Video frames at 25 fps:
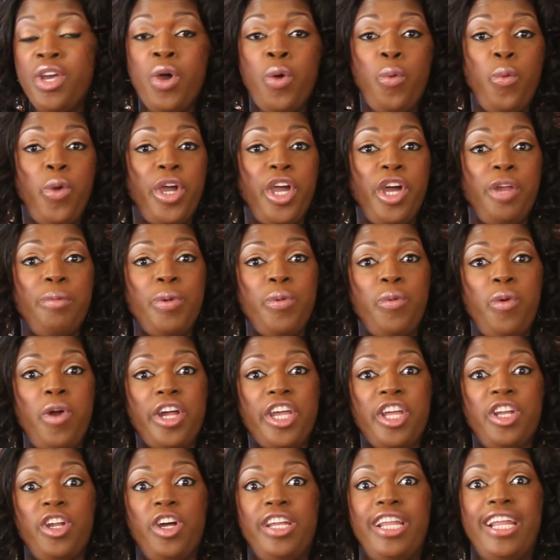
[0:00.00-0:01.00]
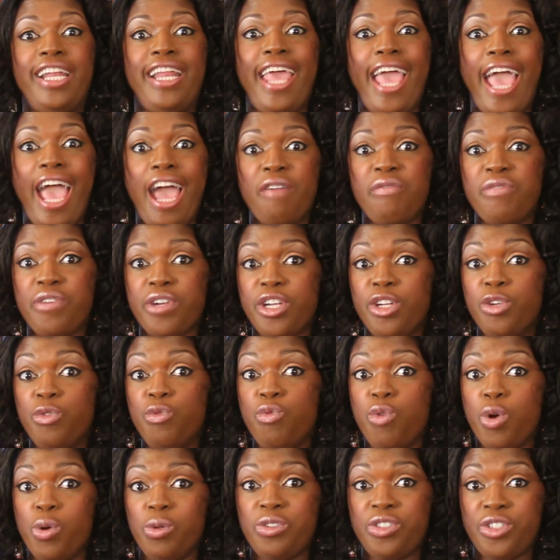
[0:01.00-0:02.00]
We're going to be working on an
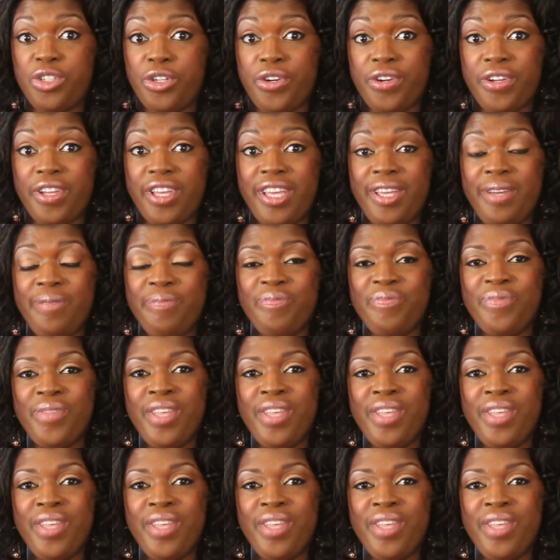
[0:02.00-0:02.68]
African roast turkey.